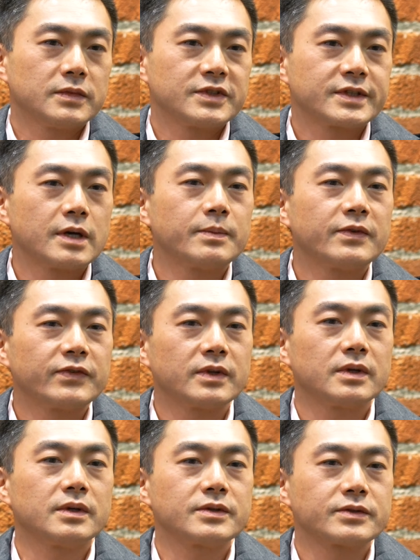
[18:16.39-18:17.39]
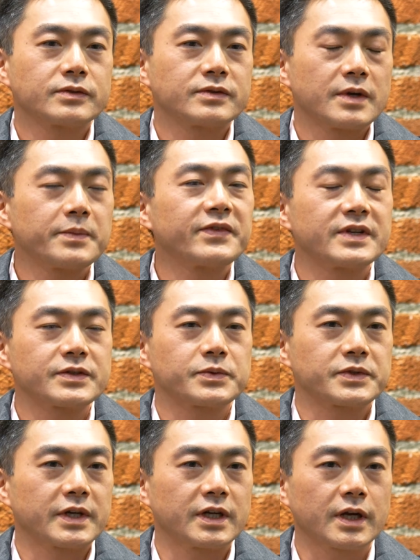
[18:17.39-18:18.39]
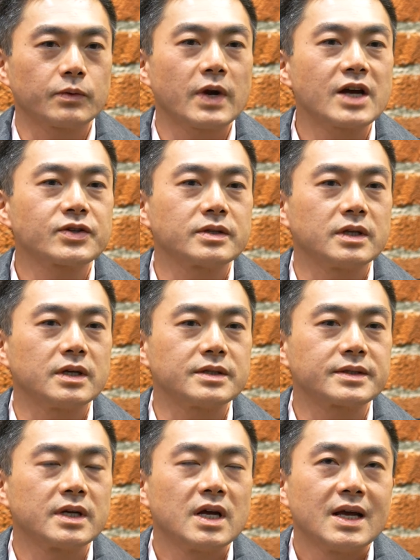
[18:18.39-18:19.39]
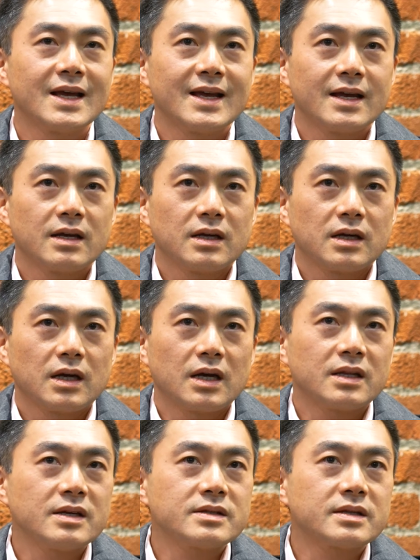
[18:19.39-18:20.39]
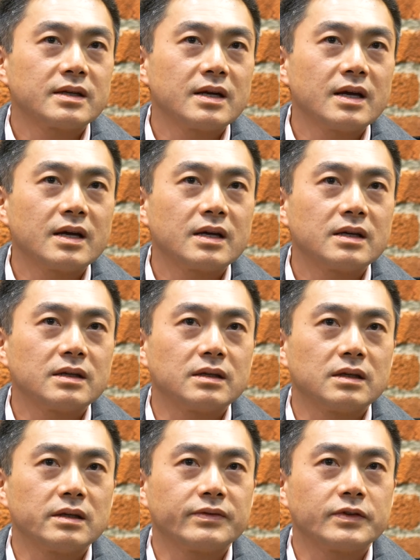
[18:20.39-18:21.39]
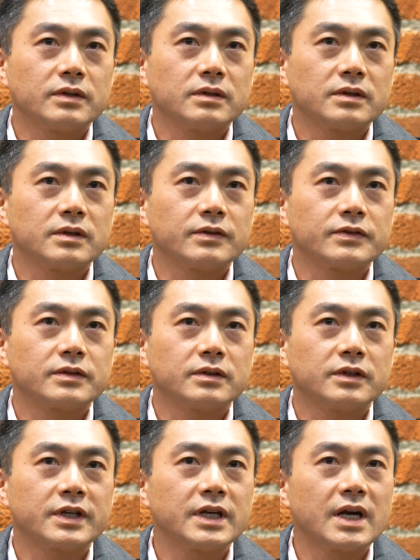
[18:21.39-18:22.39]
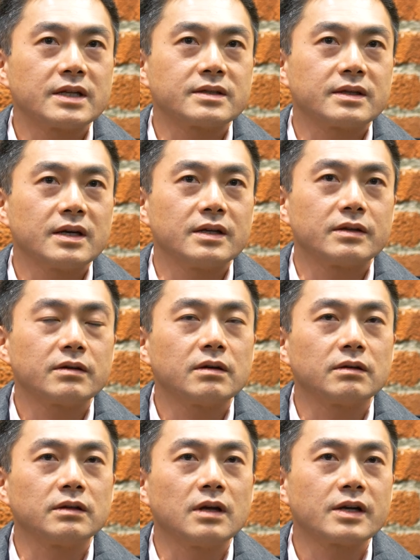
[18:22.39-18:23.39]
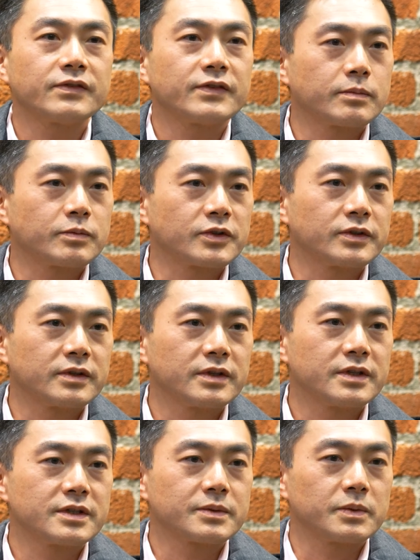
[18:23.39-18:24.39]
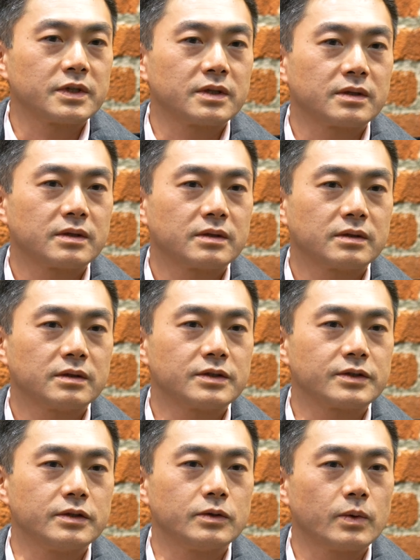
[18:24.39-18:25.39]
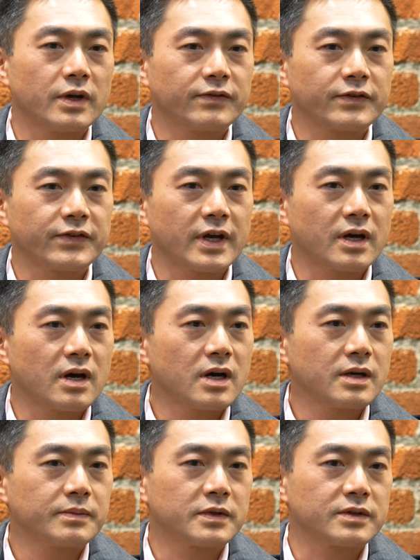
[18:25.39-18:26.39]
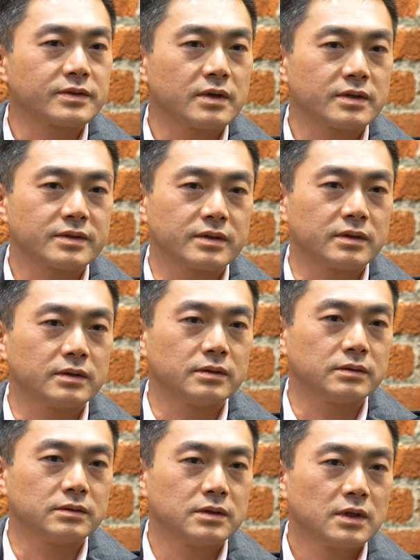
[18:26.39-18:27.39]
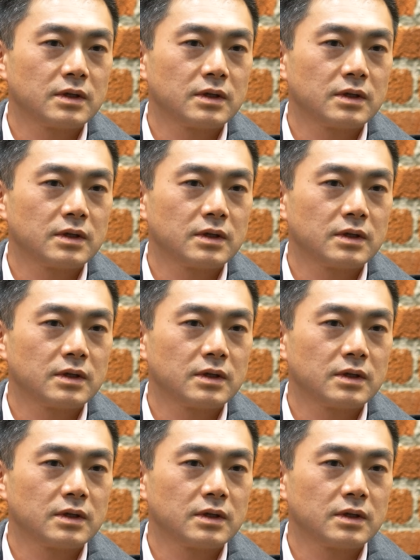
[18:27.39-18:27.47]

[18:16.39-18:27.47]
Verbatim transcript: some, of the, some of this was going to get rationalized. I think today, if you, you know, looking at today, there are a lot of opportunities with this new wave of AI. There's also,